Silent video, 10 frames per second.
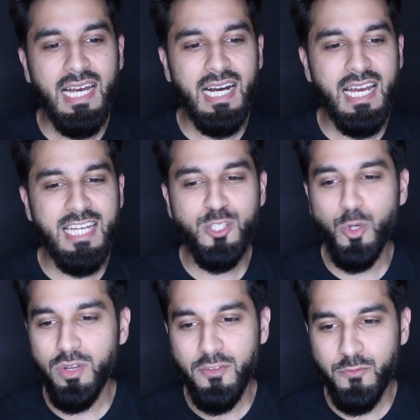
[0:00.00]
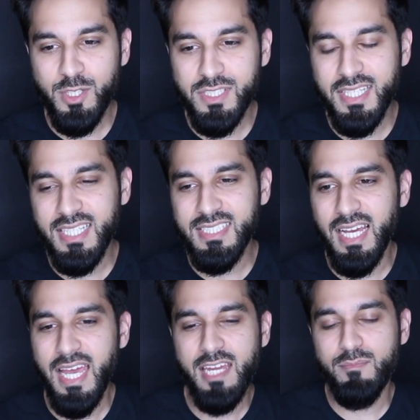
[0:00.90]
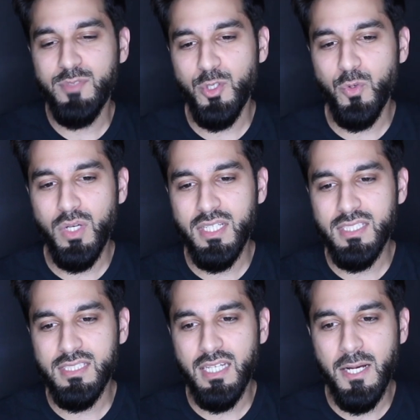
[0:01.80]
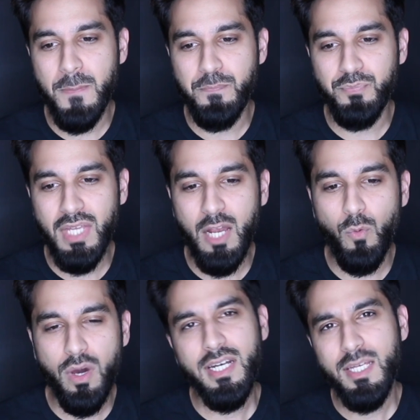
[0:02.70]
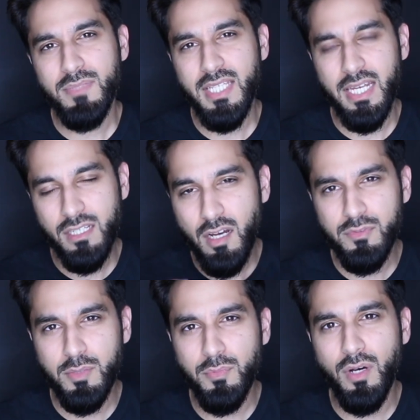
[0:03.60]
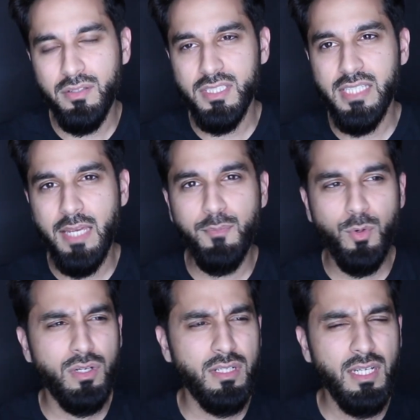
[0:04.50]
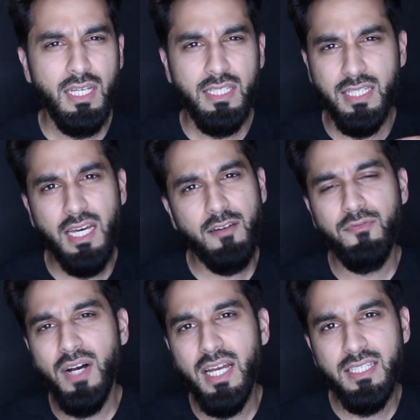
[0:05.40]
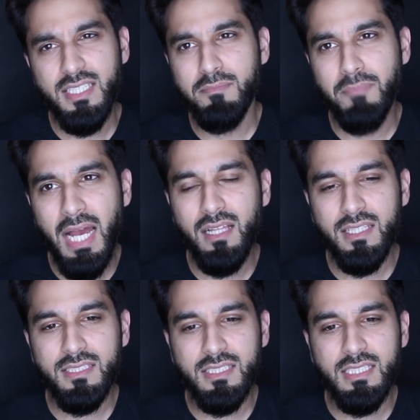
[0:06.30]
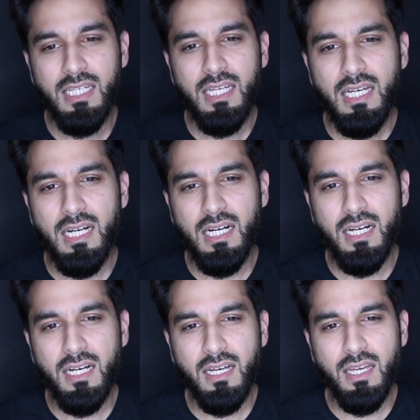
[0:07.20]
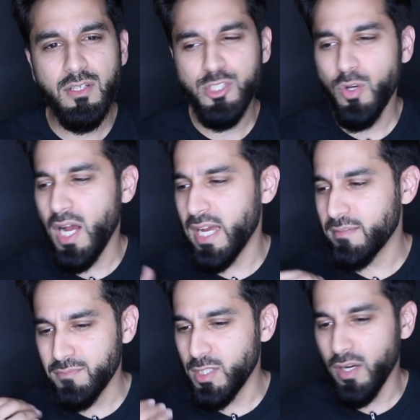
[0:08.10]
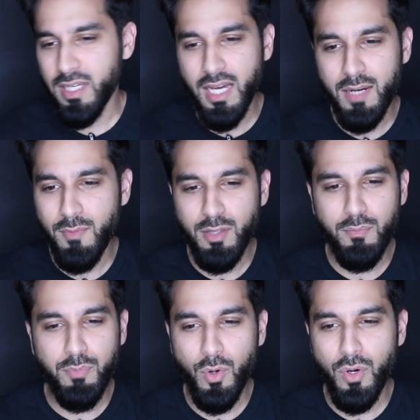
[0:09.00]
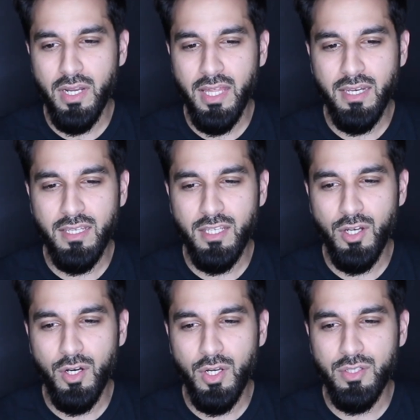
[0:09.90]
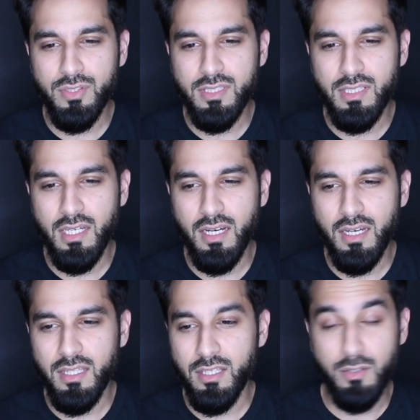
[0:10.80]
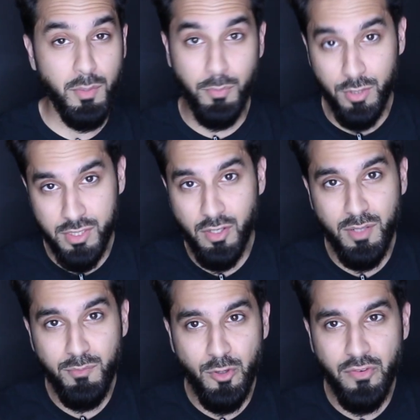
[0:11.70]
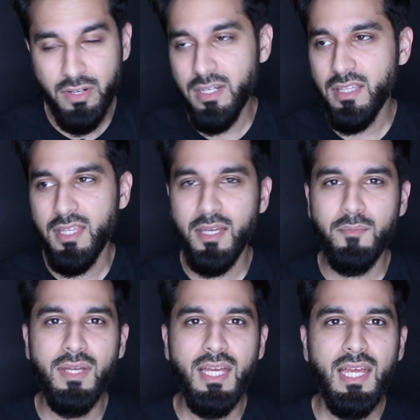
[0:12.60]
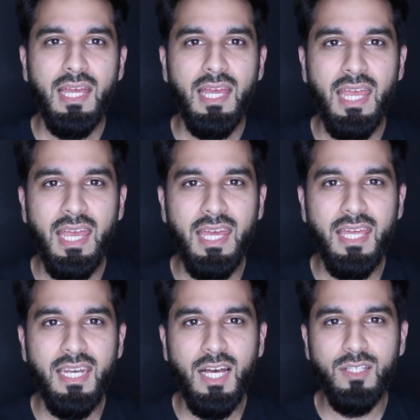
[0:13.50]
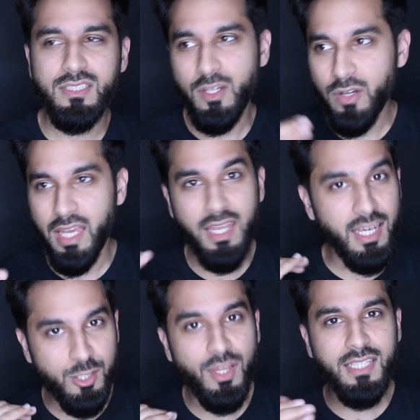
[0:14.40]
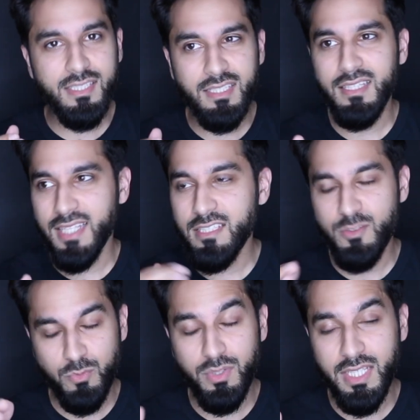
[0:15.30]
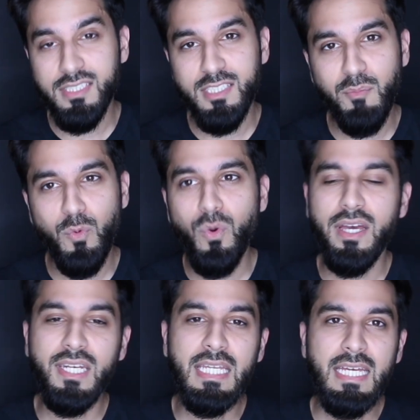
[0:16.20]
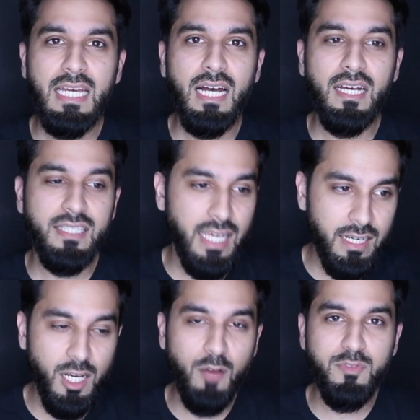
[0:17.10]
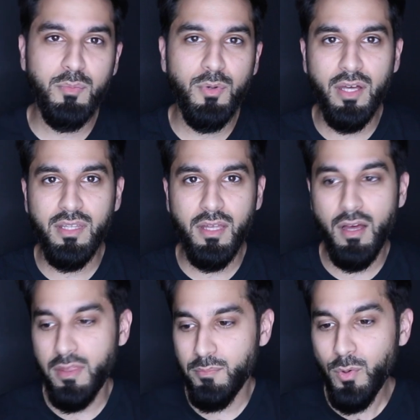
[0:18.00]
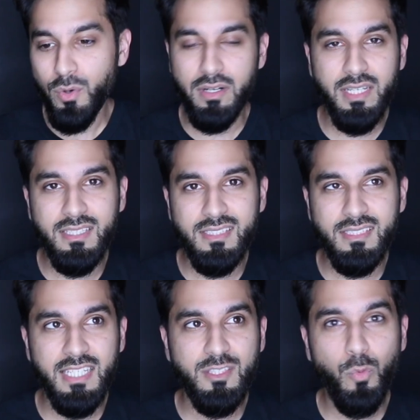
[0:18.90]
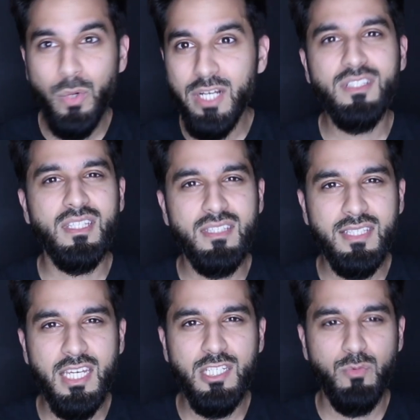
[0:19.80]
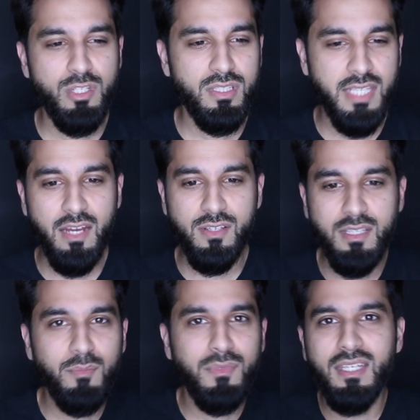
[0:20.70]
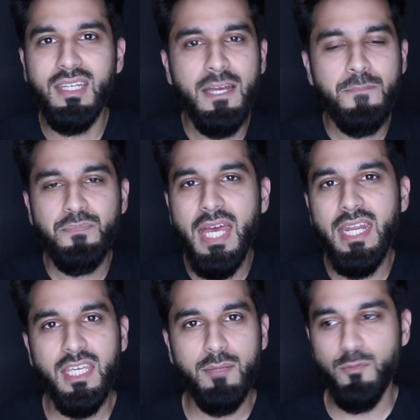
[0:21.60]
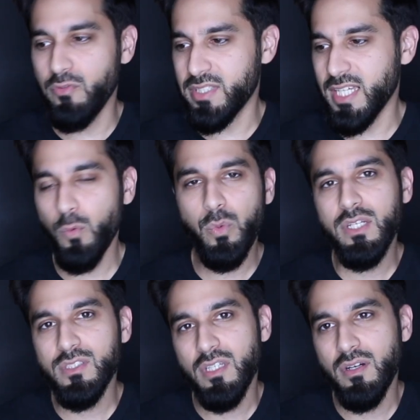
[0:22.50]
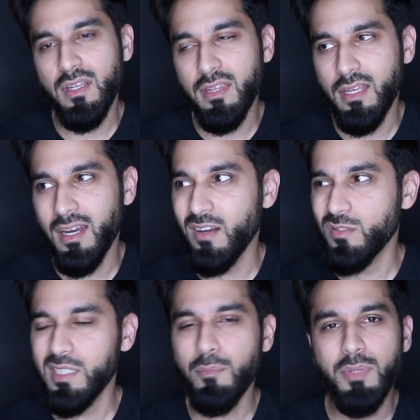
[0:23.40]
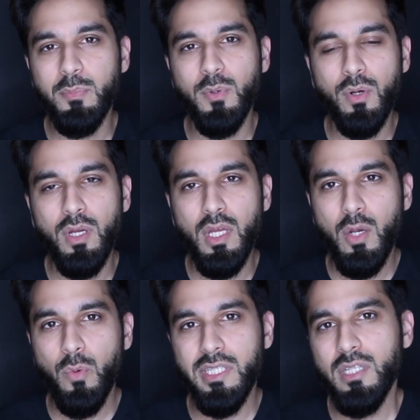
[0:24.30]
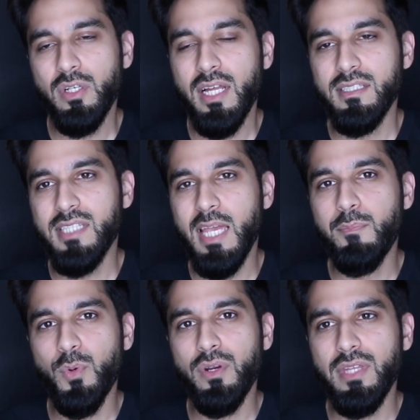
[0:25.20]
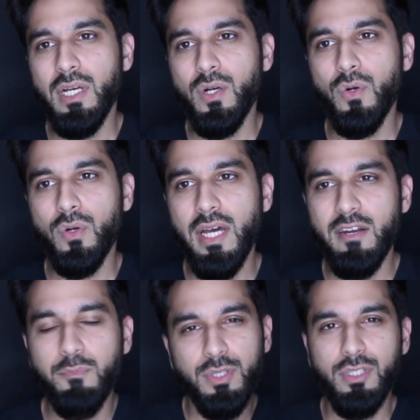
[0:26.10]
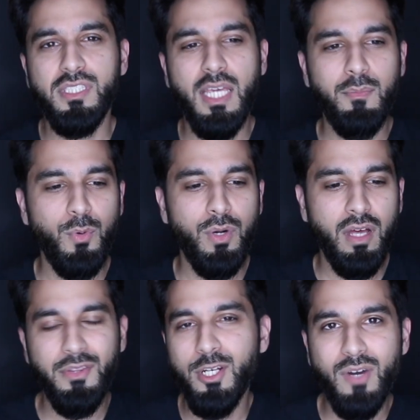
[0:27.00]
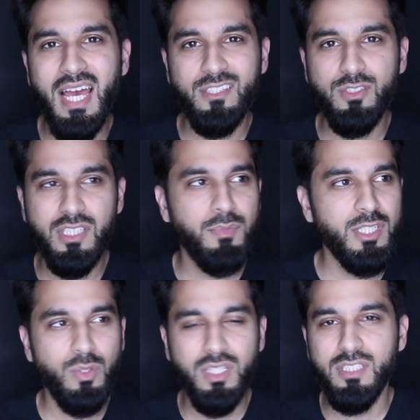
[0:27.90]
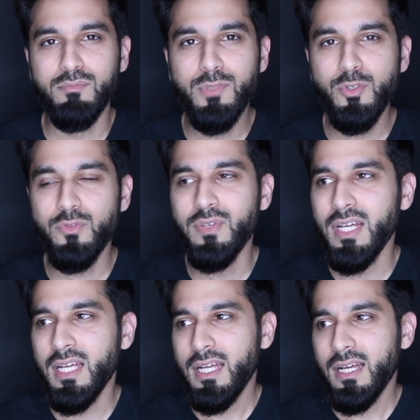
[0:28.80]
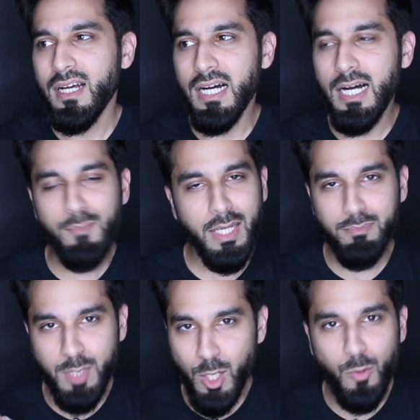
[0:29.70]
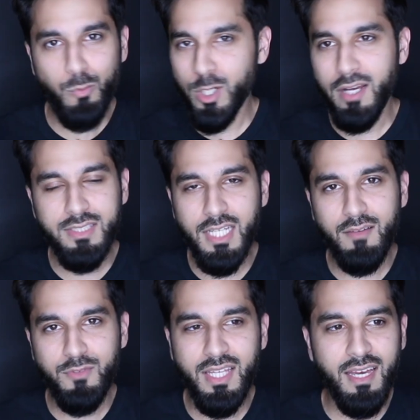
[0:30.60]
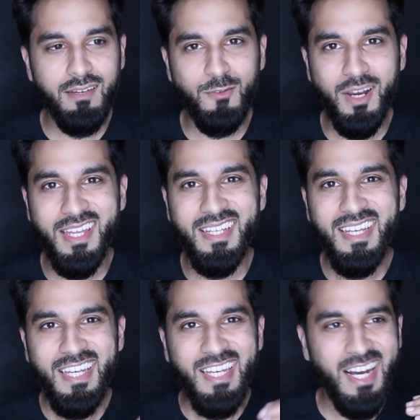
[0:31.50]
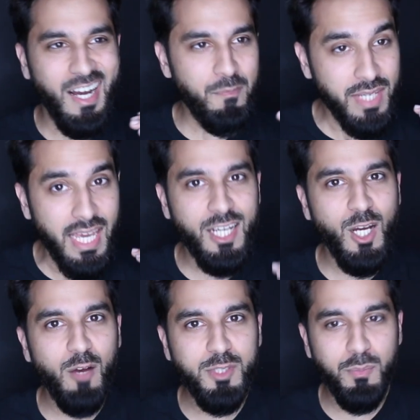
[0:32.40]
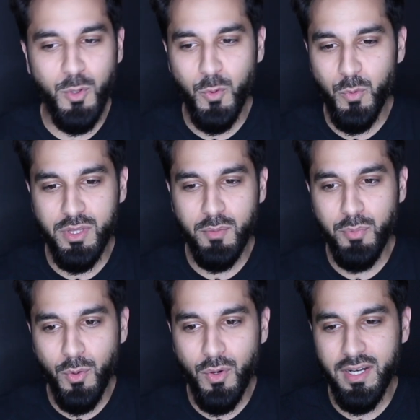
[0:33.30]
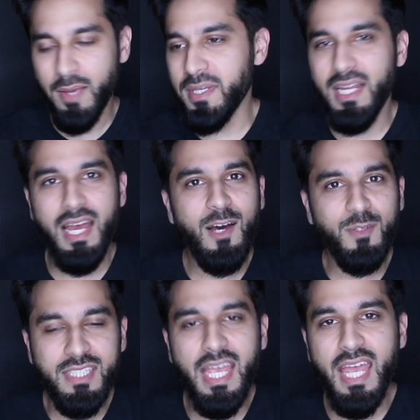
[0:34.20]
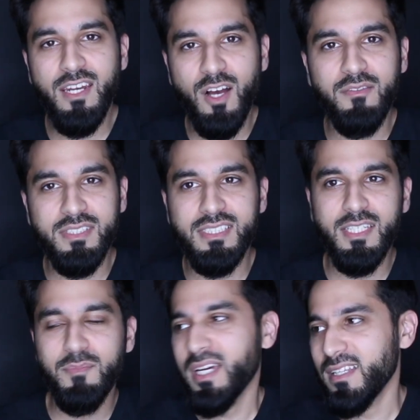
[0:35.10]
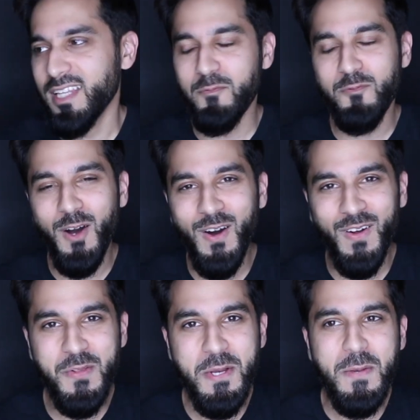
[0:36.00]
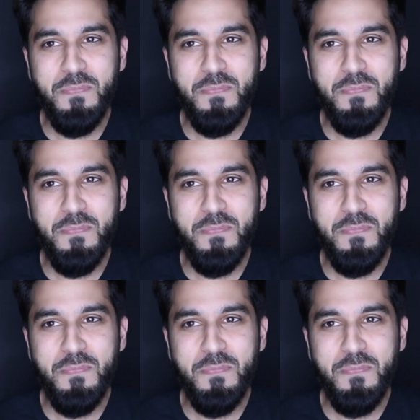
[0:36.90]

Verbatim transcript: Uh, and so one of the first things I had him do was um, I wanted him to get comfortable on the skateboard to kind of find his balance. Uh, so I, you know, I got him on the board, and you know, is uh, the board started to move underneath him, and I was like, okay, yeah. So that's that's lesson number one. Uh, get comfortable on the on the board. It's it's a weird sensation when you stand on something and it can move. It's got wheels underneath it. And I know some people when they learn how to skateboard, they'll kind of put their skateboard on the grass or something so it doesn't move uh, I'm like, no, we don't have time for that, right? Uh, get comfortable with the board. I mean, I held his hand, obviously. I'm not going to let him fall.